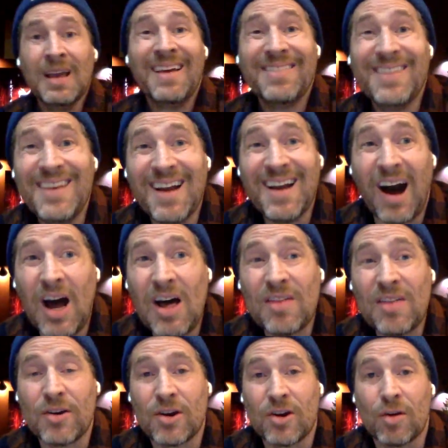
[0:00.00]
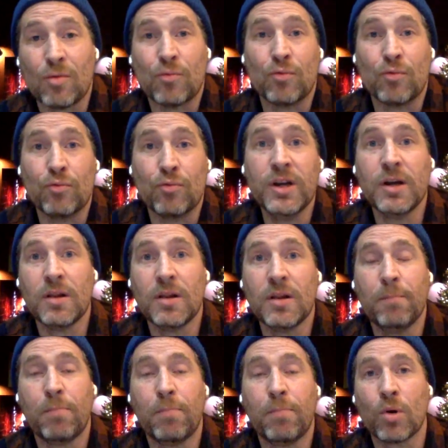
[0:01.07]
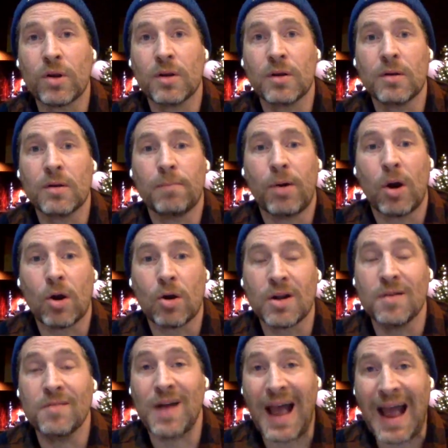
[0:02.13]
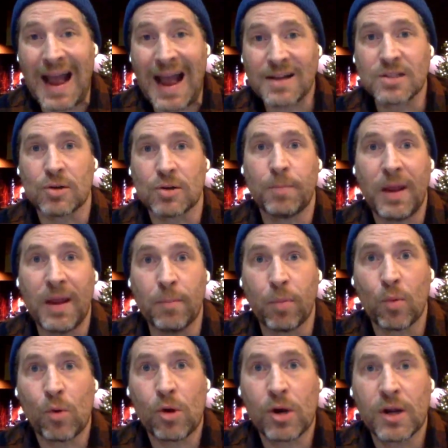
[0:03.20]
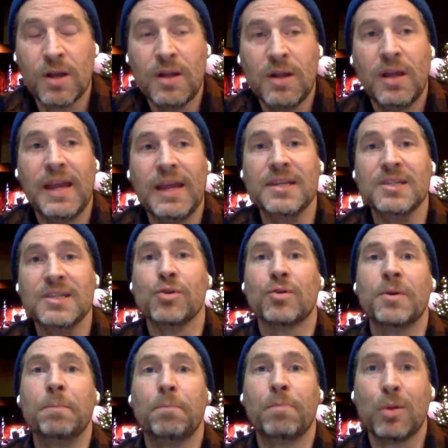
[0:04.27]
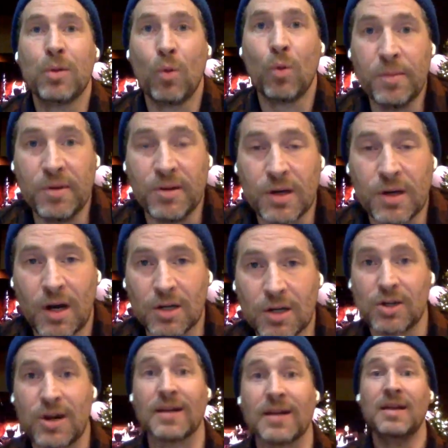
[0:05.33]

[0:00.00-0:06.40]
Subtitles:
The other real important part of actor paperwork is your employment contract.